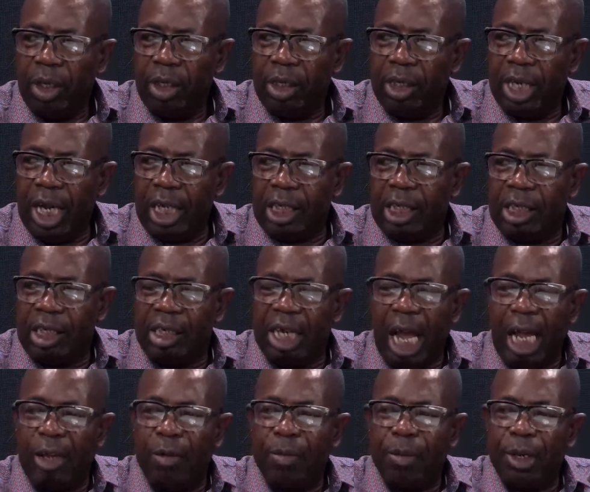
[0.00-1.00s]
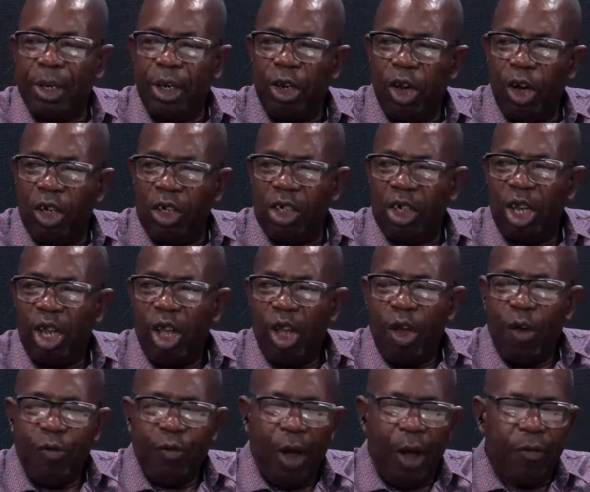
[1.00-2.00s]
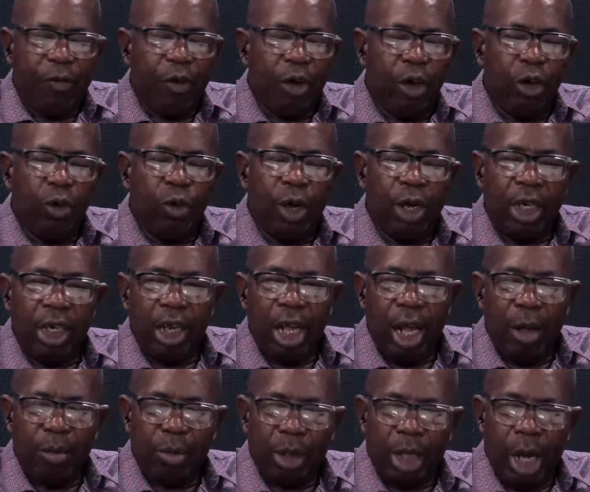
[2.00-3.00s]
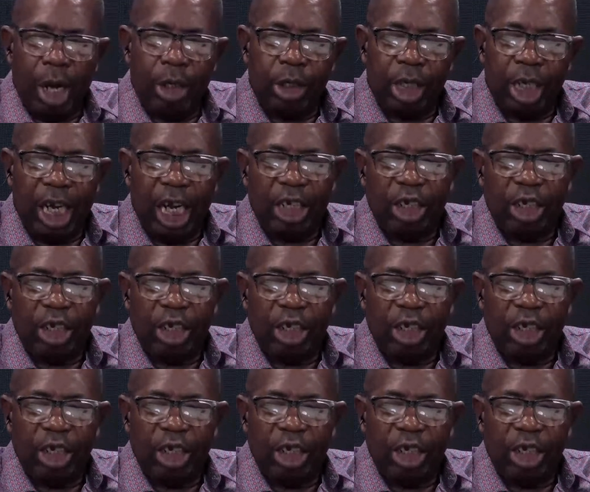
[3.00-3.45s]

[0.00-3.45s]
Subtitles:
That's 9,500,000